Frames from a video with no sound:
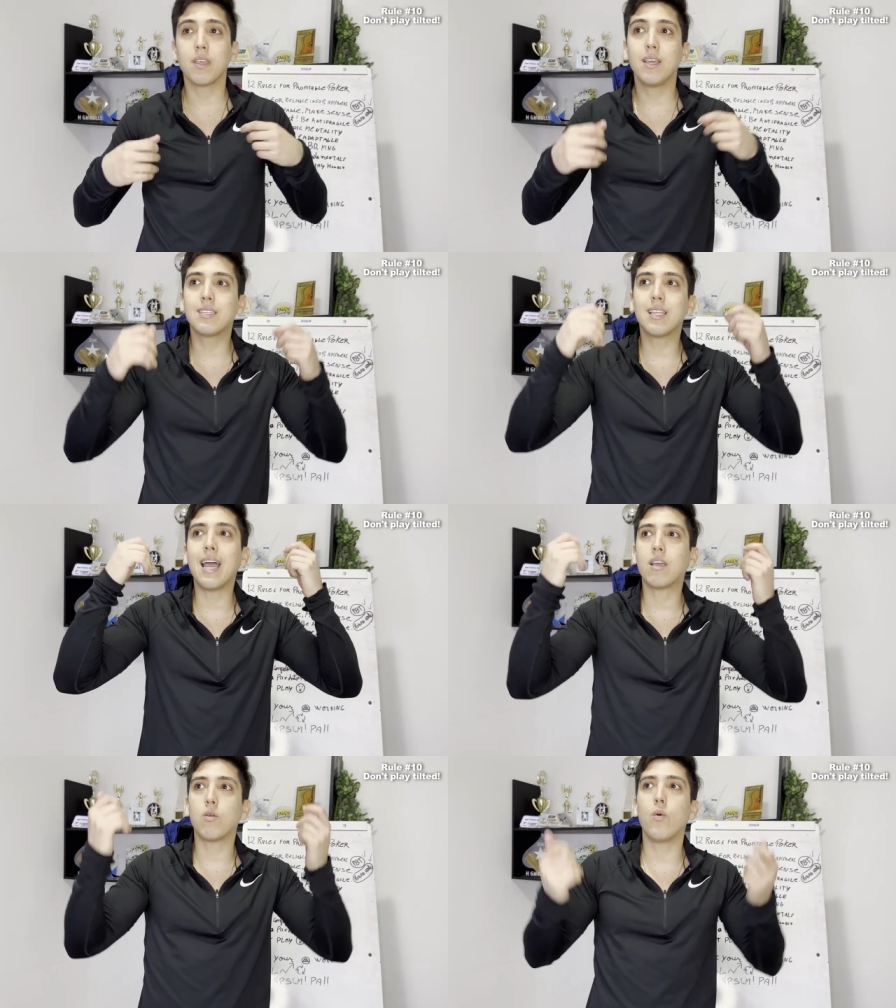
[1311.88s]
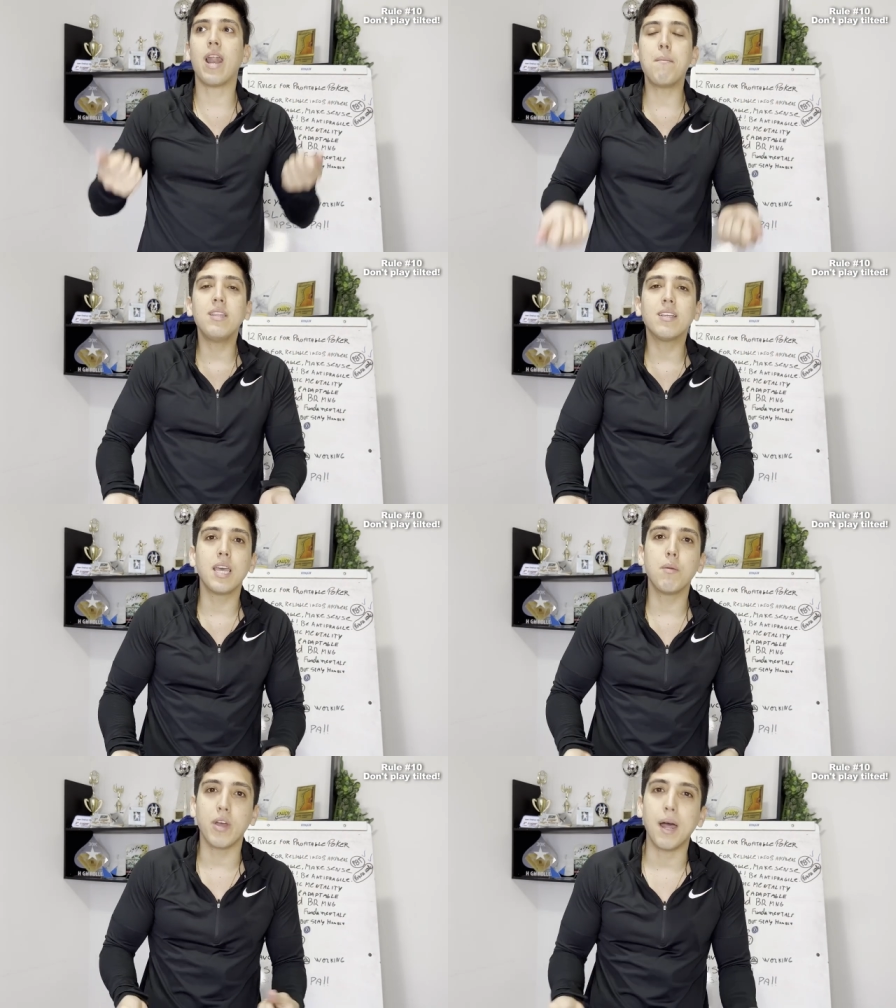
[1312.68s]
is like when I'm in the
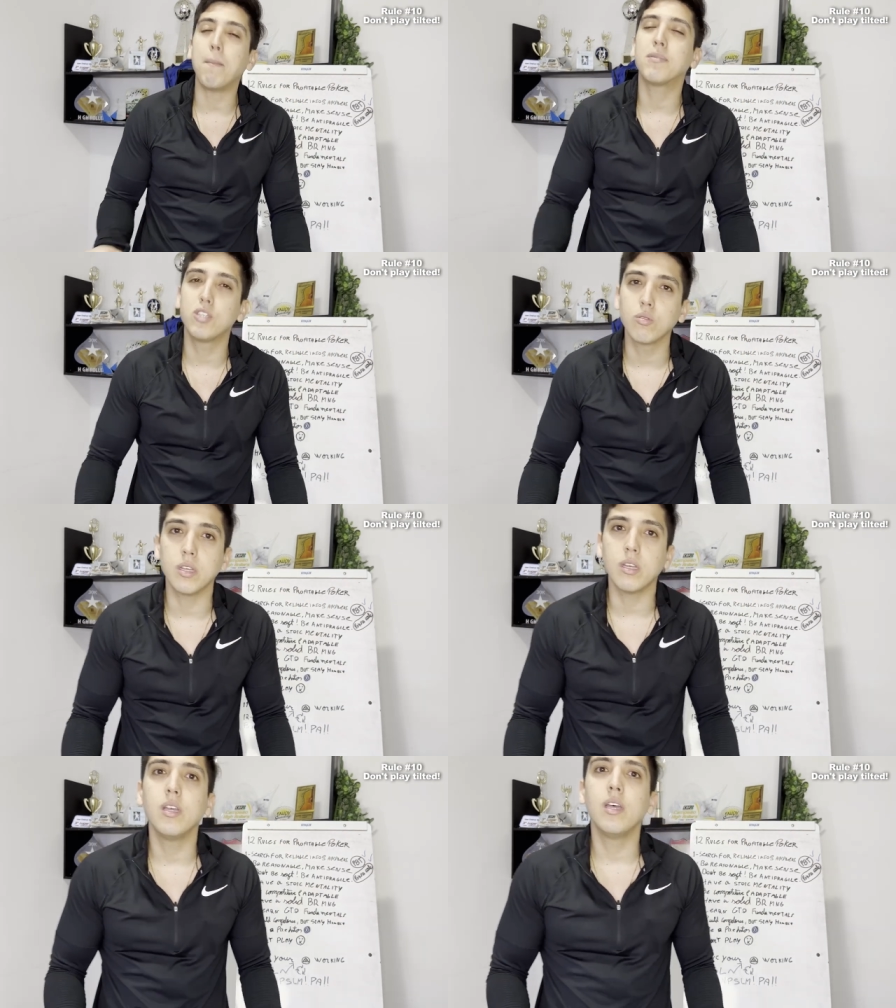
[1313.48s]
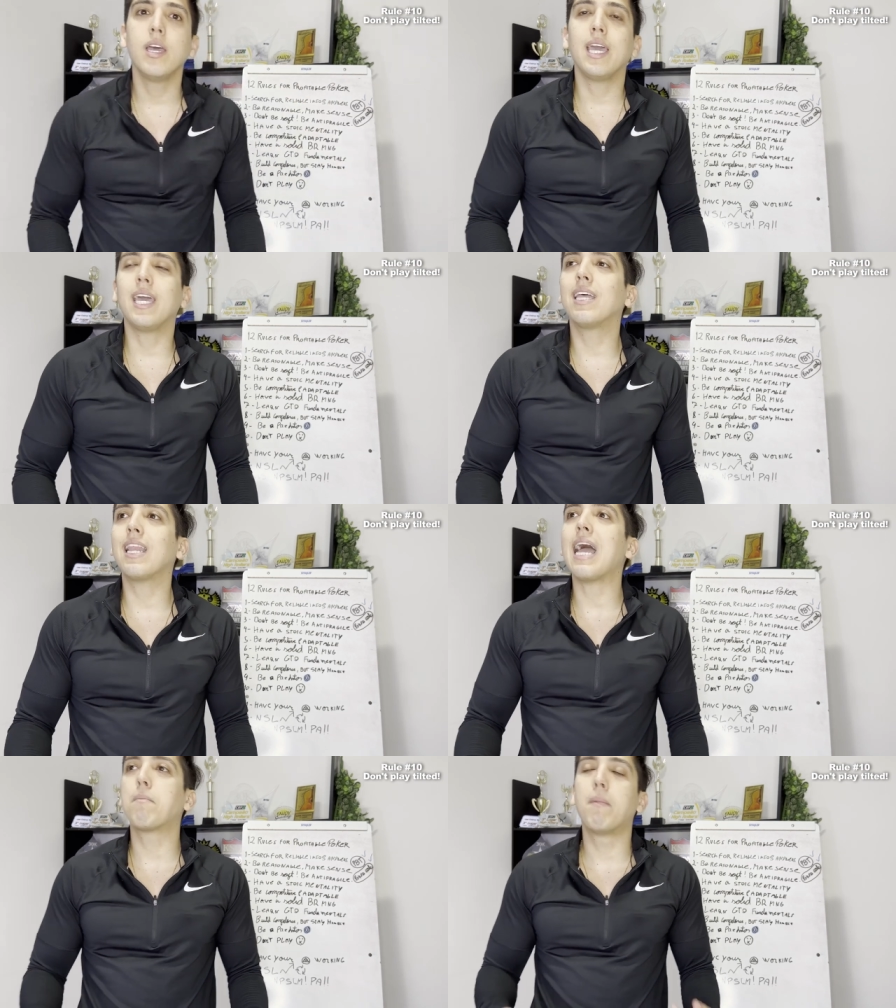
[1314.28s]
table and I'm tilted, and
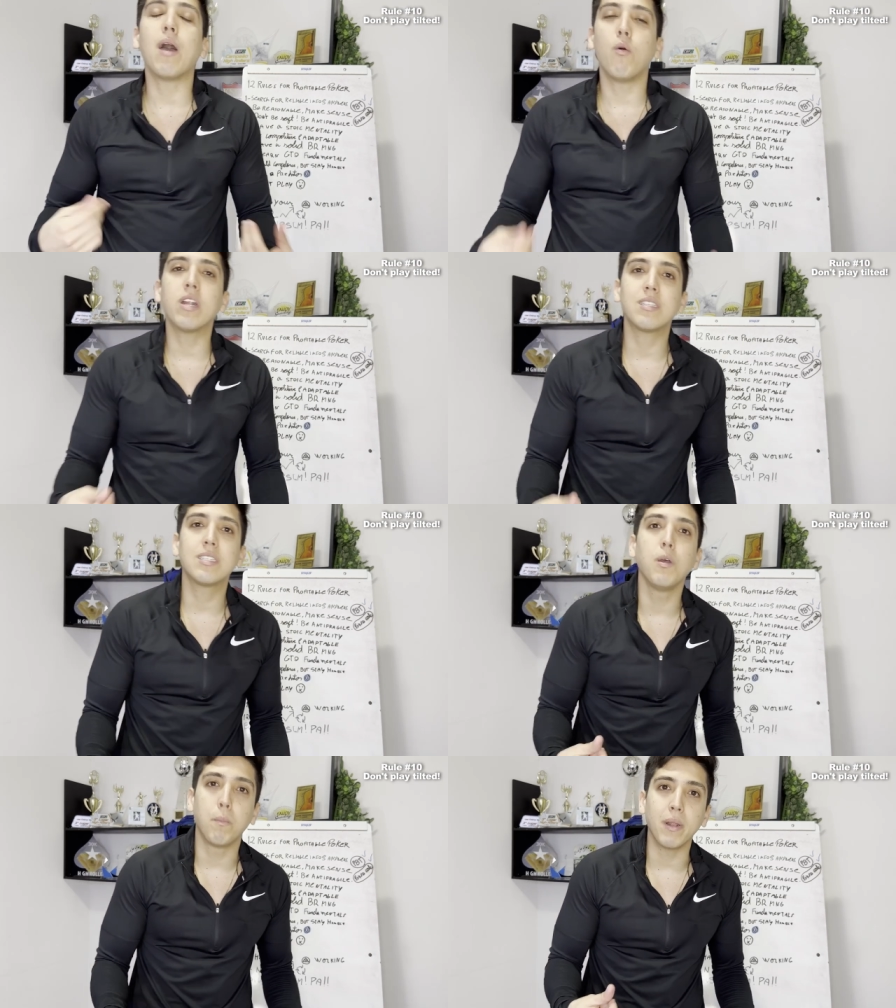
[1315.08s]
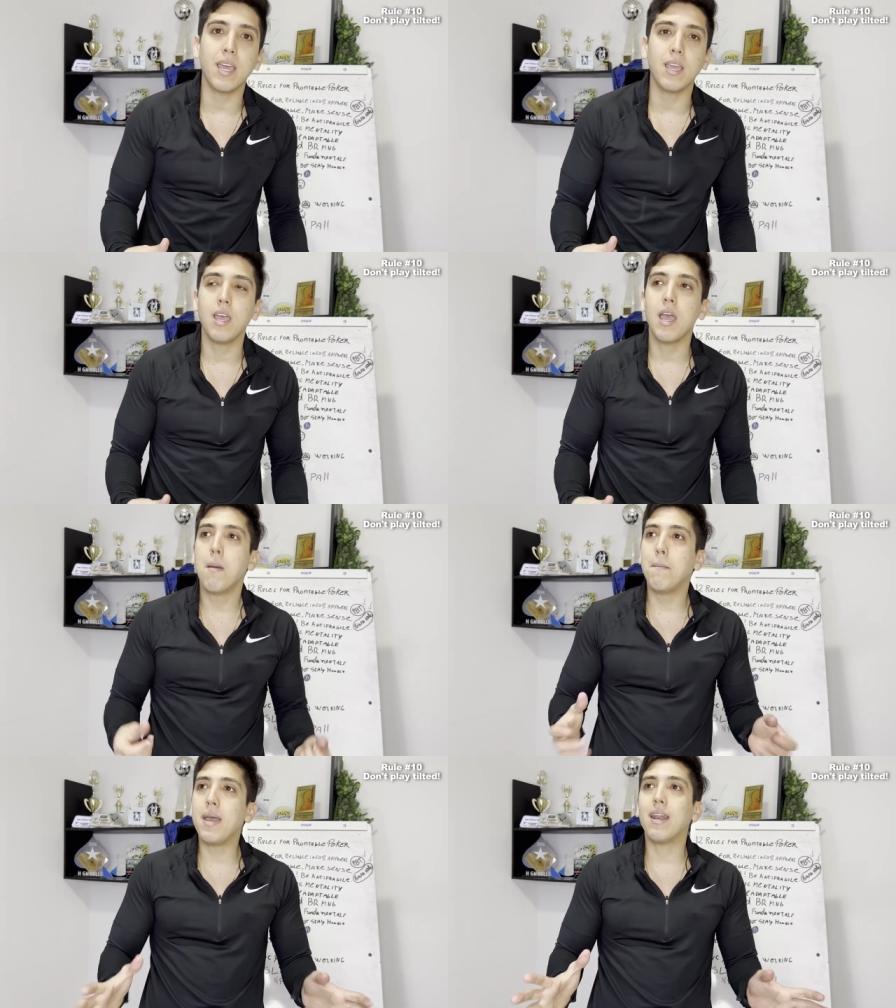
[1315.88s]
like, but I want to still play.
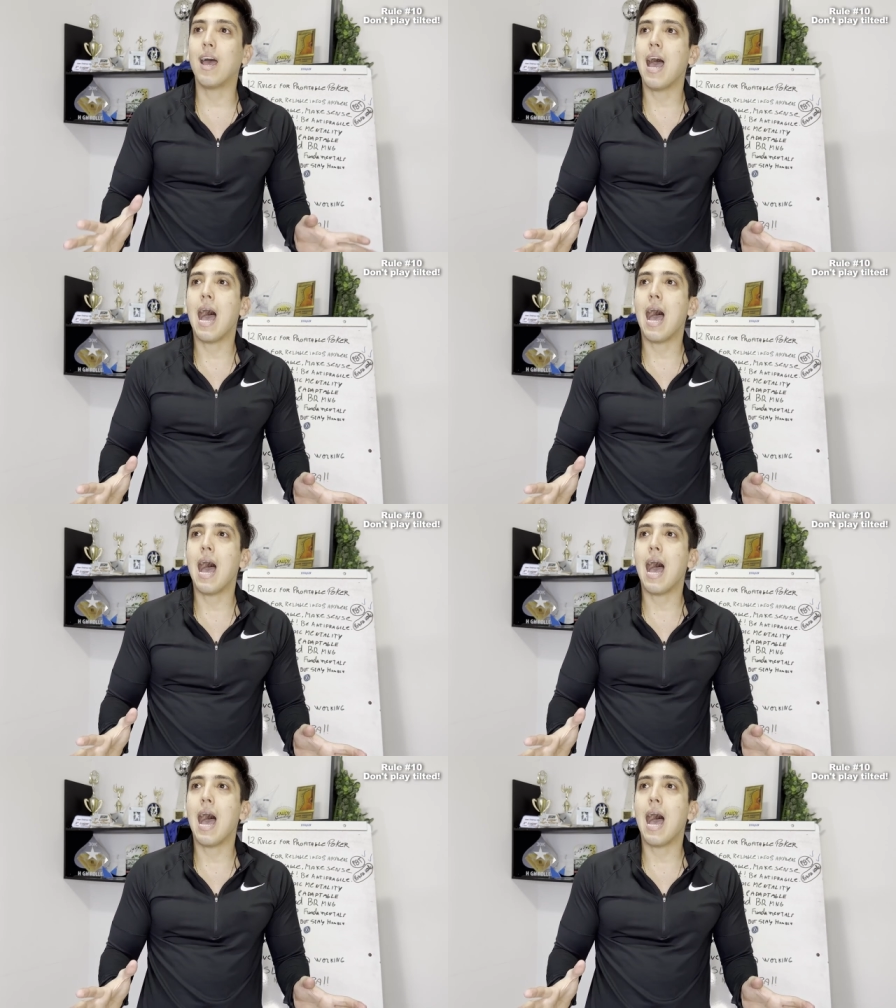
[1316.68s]
Man,